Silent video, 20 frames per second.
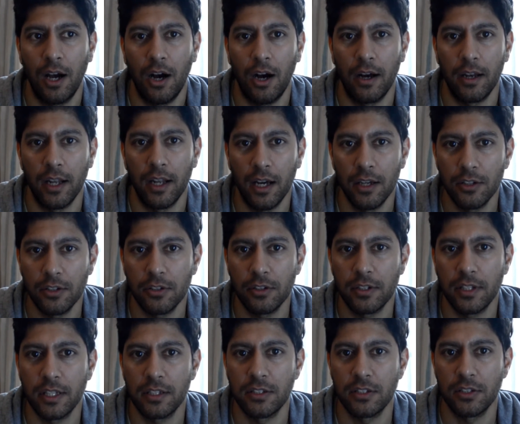on how you could
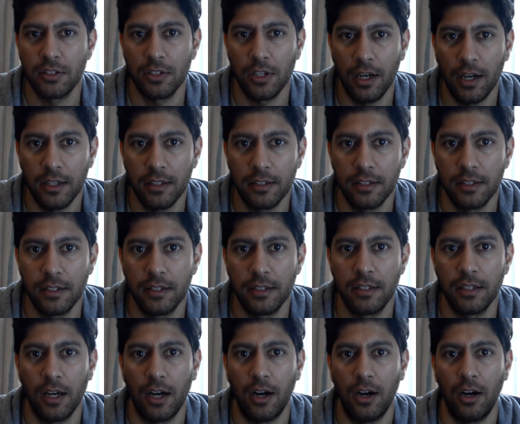get
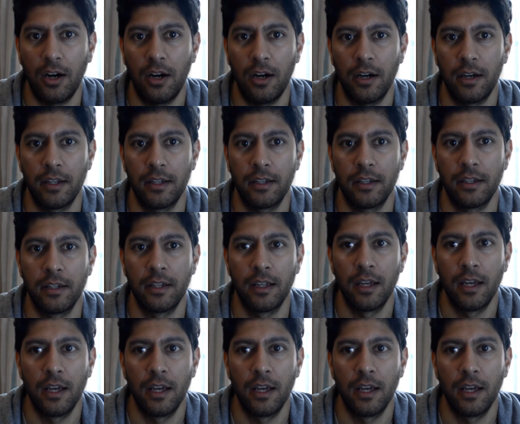started on